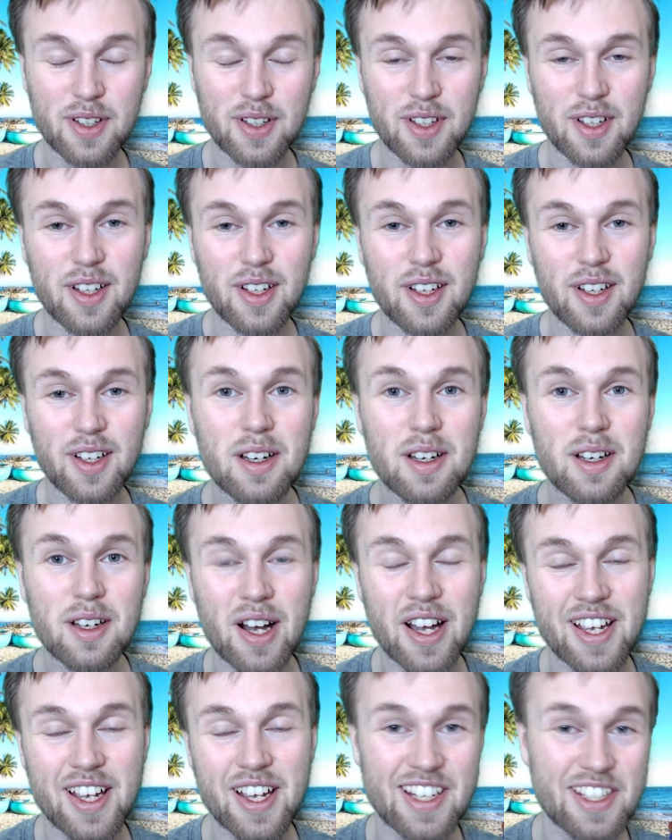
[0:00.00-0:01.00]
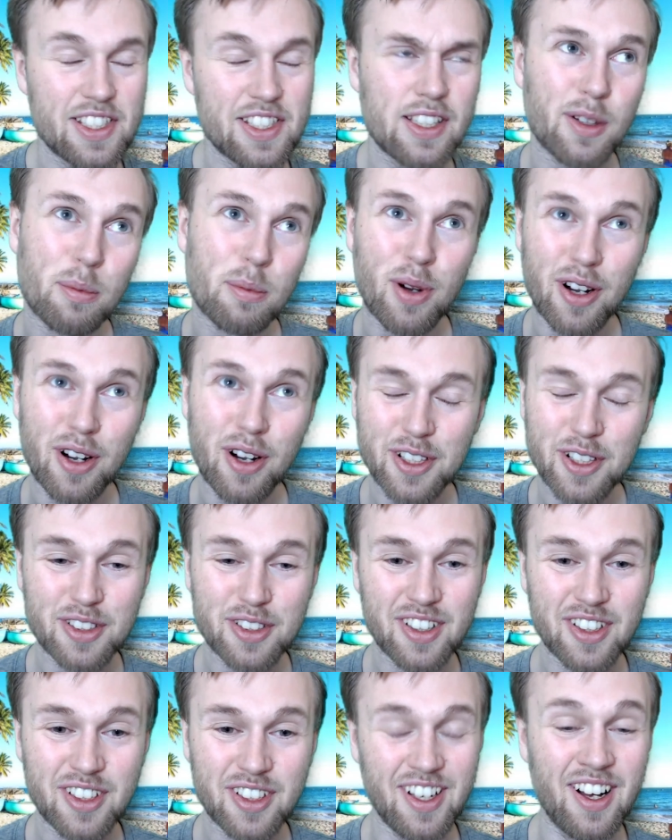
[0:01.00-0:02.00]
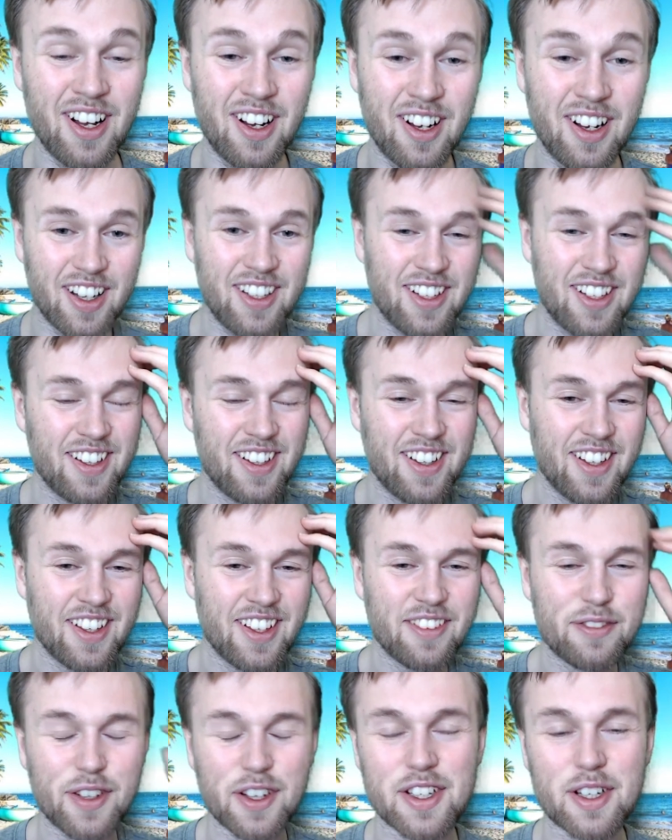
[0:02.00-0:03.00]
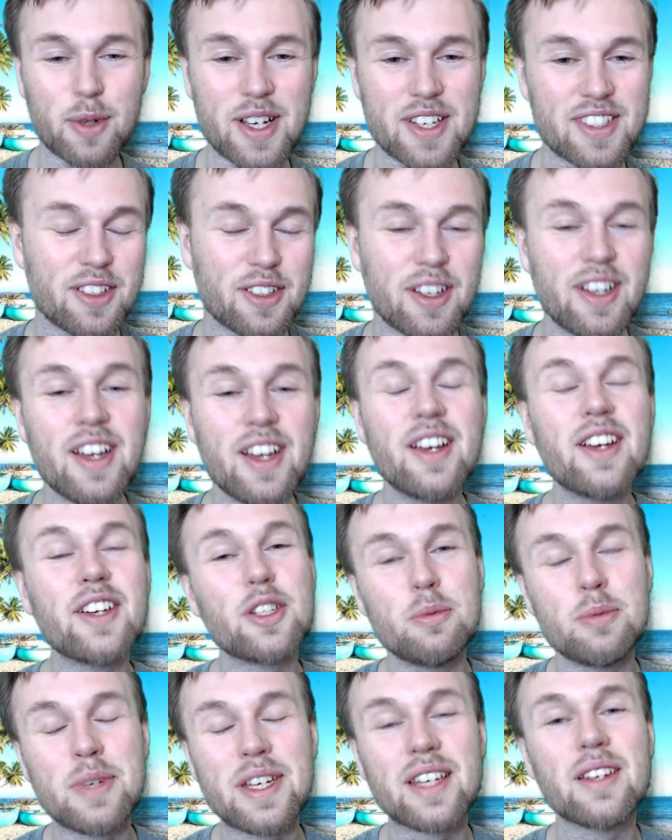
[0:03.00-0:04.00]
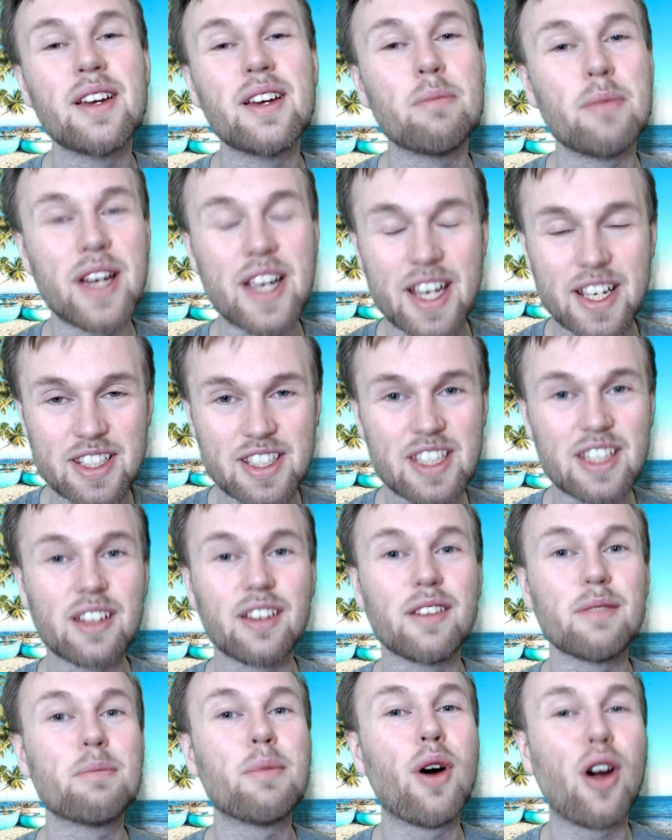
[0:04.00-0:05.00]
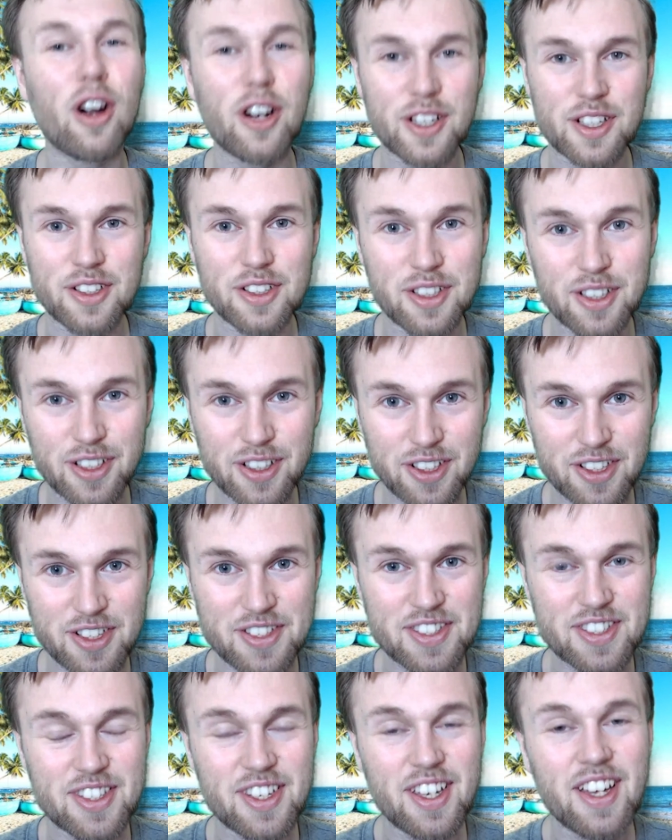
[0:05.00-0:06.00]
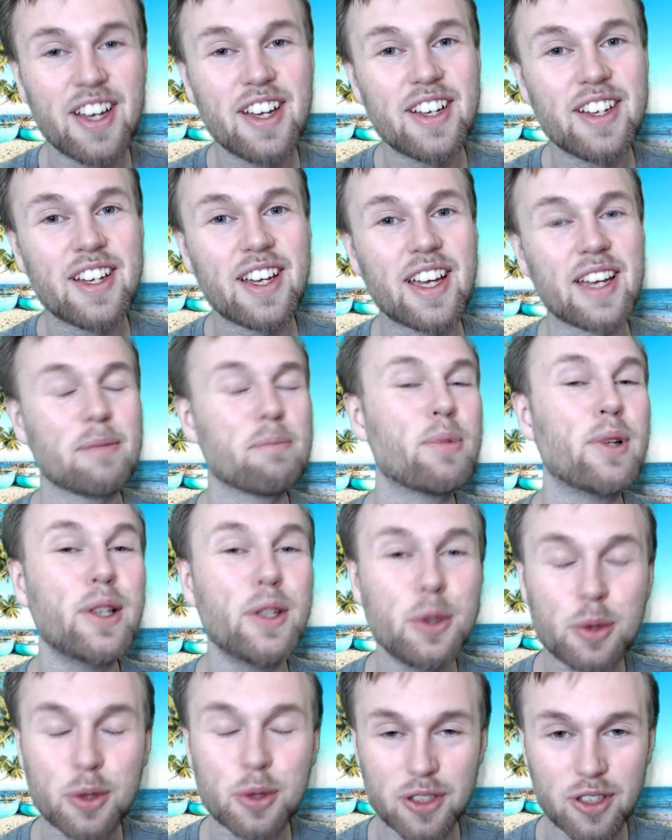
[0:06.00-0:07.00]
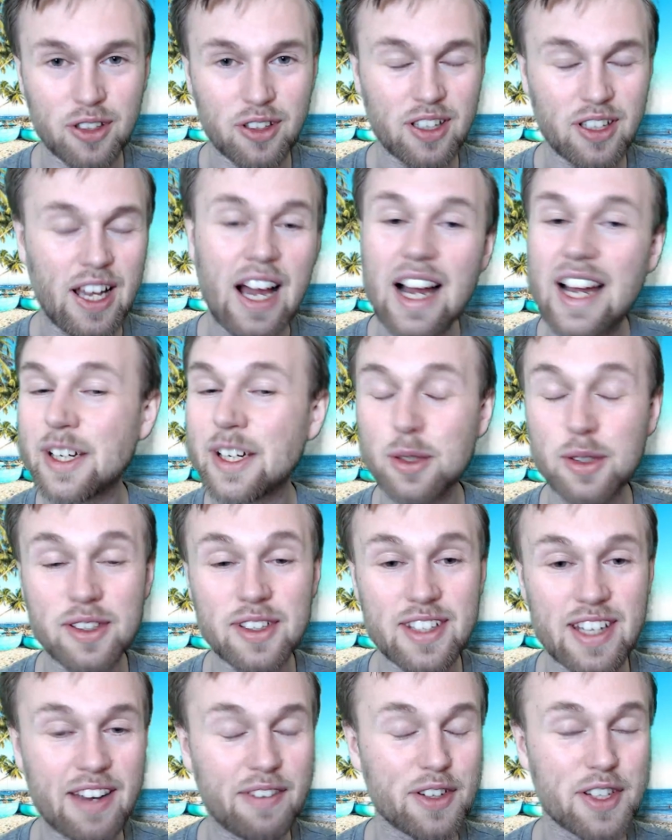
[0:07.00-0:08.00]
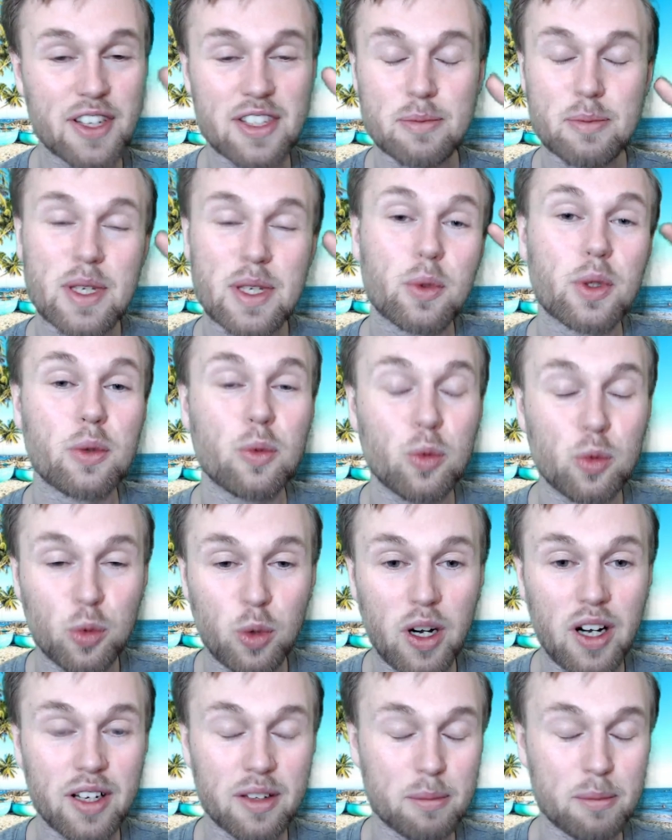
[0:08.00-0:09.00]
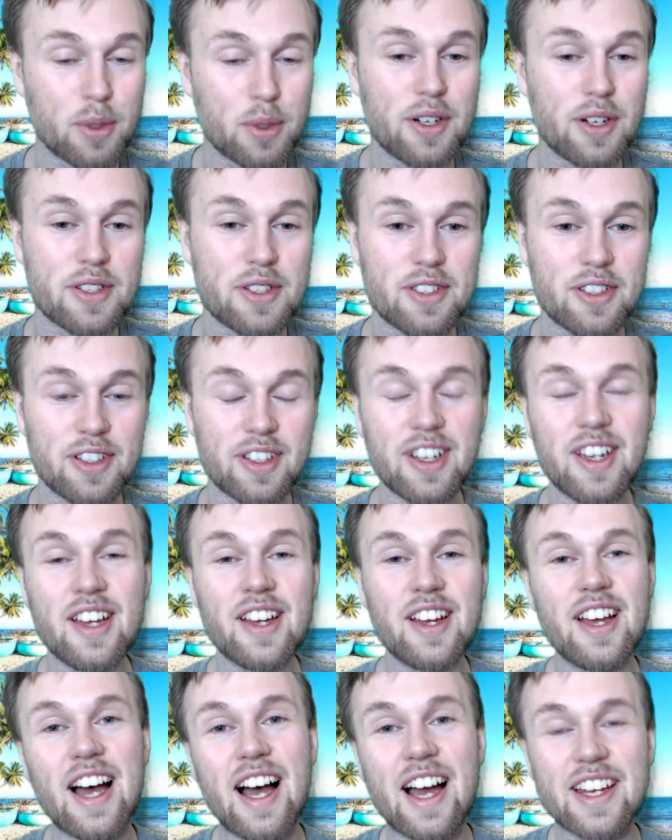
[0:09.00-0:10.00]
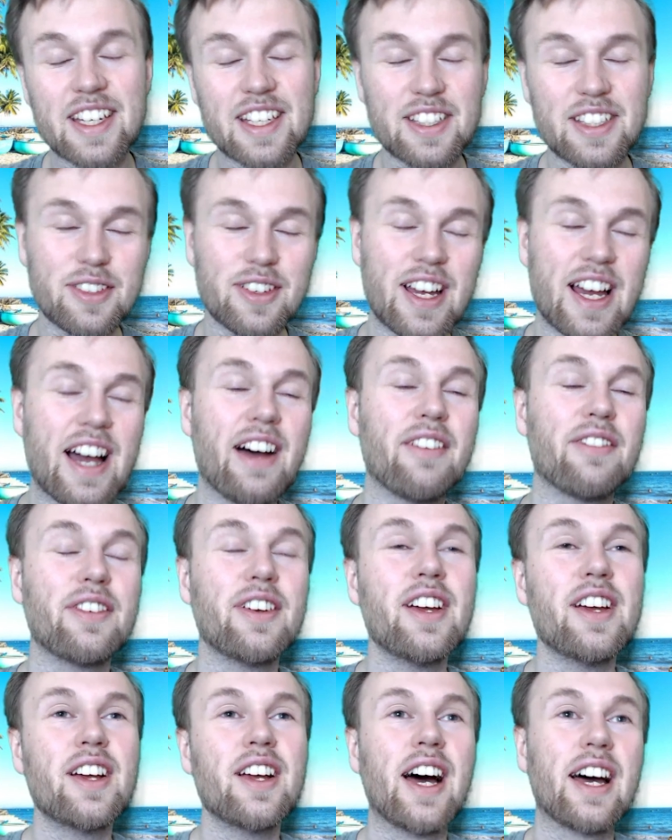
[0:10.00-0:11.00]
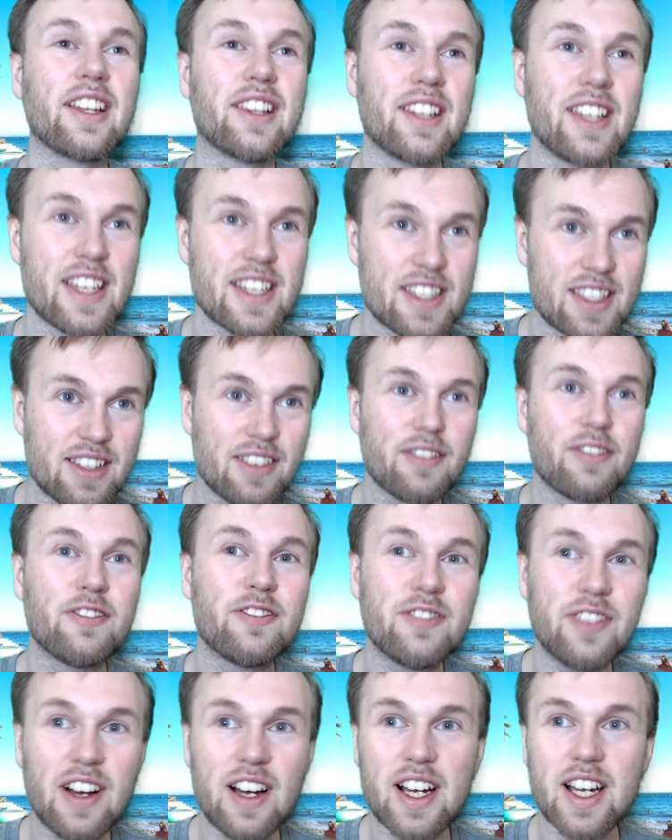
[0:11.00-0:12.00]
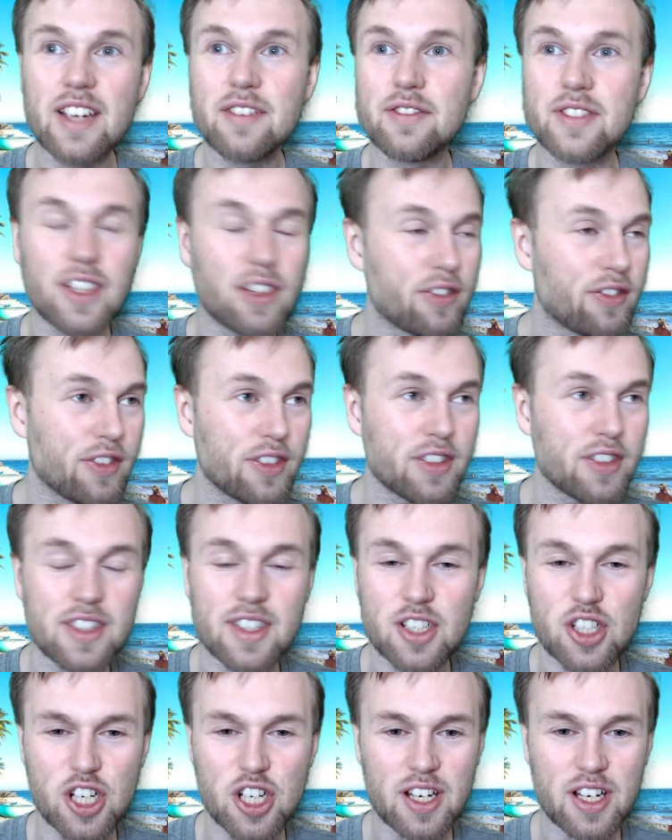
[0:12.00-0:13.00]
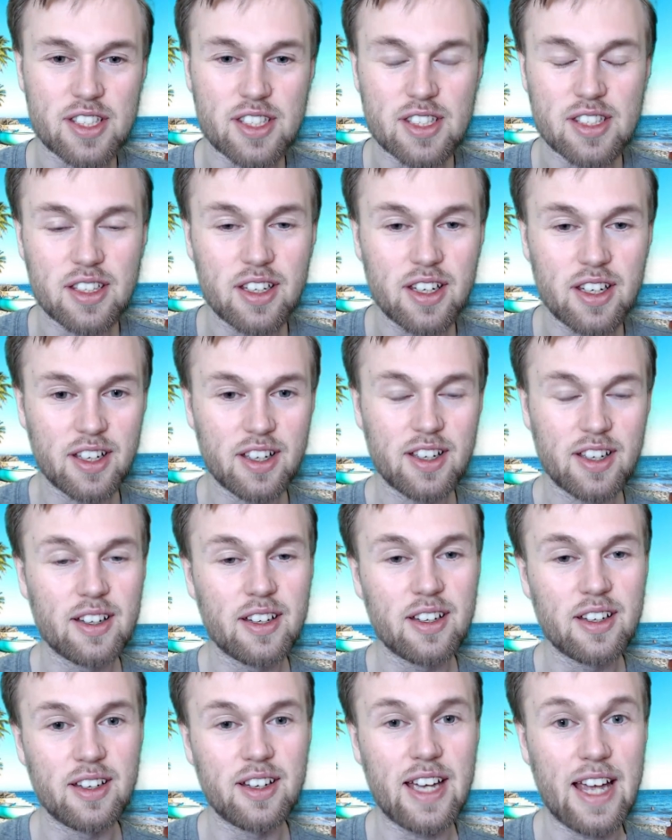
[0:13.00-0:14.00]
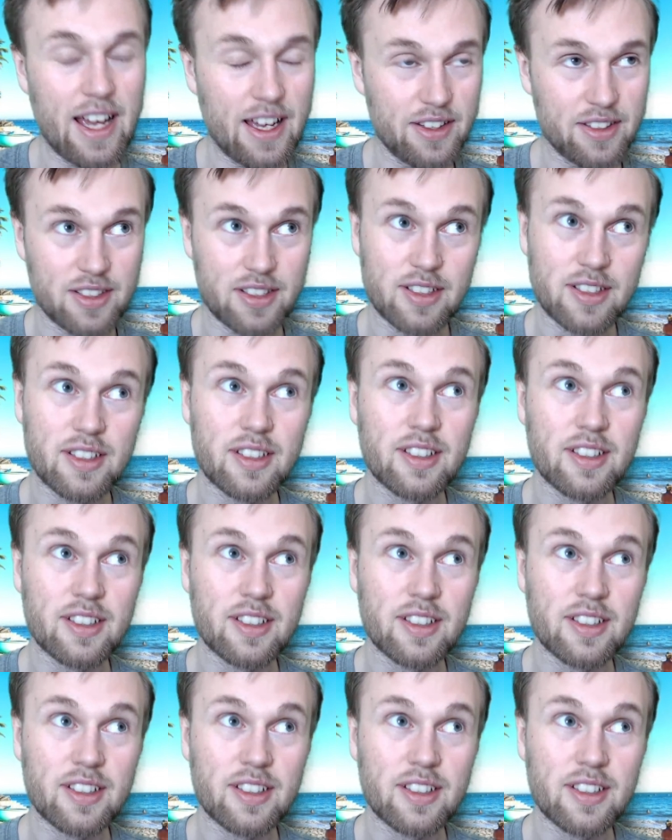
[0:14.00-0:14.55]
My ideal partner? Funny question. You mean my ideal partners? Plural. I could never just be with one person. I need to have at least 5 different chicks. And